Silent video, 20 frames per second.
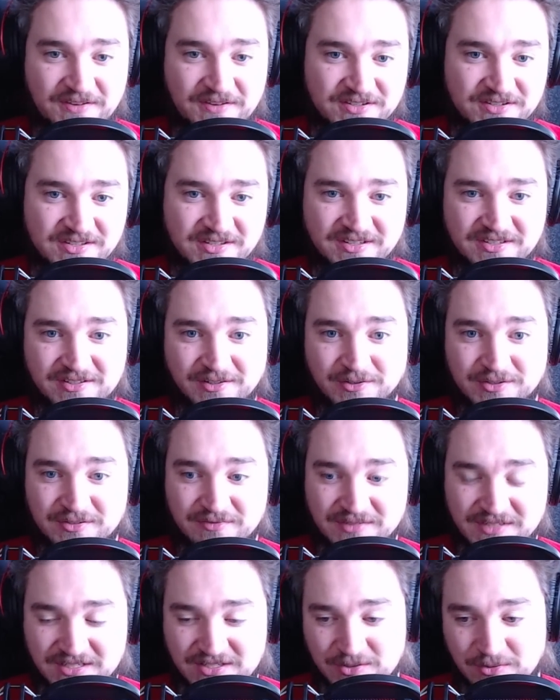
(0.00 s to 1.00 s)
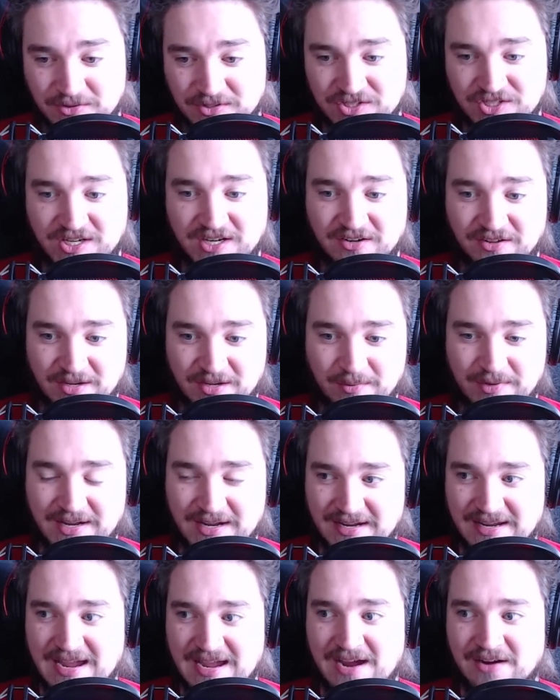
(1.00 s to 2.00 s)
There's an exclusive Discord channel that we
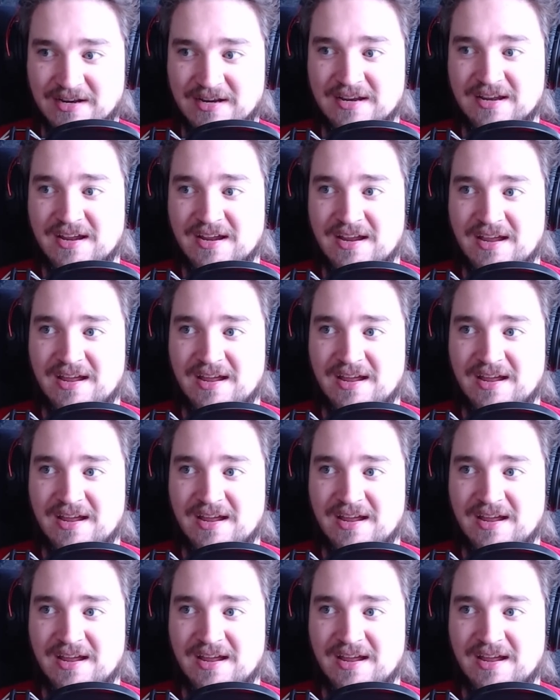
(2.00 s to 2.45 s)
hang out in,